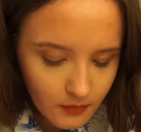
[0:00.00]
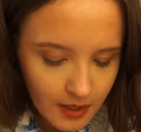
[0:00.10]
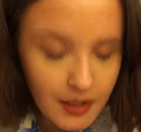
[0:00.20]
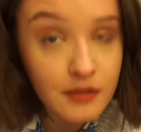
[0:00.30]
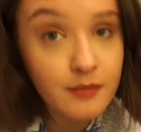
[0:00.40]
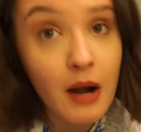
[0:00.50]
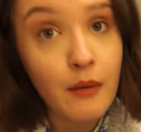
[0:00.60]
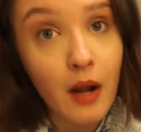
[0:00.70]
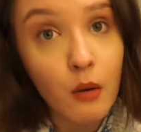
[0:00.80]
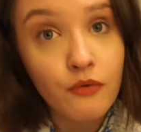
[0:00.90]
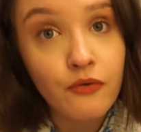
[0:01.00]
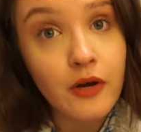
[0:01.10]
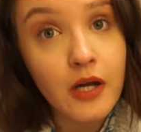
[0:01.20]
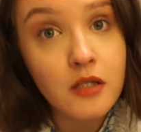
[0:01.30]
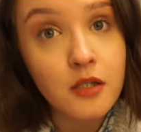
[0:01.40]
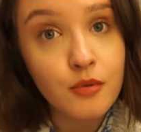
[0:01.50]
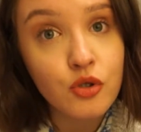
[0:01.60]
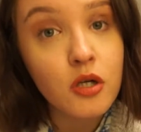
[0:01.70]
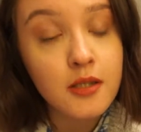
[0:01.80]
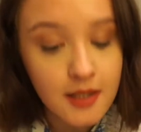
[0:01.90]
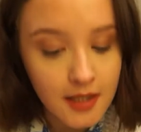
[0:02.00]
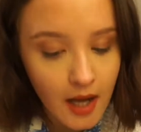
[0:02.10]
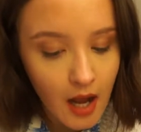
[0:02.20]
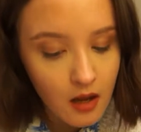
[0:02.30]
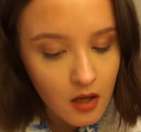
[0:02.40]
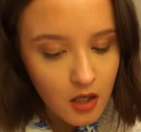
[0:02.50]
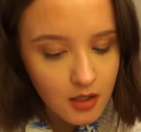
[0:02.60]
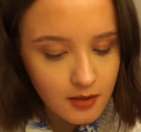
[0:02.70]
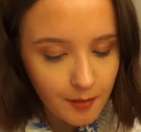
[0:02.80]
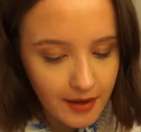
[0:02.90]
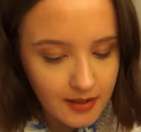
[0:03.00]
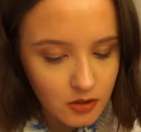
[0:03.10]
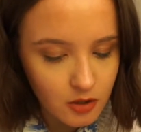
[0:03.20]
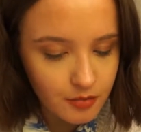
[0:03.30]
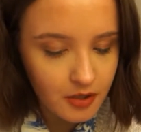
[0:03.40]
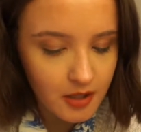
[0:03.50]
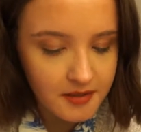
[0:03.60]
And it was a buy one, get one free in Superdrug and skincare. So I picked up the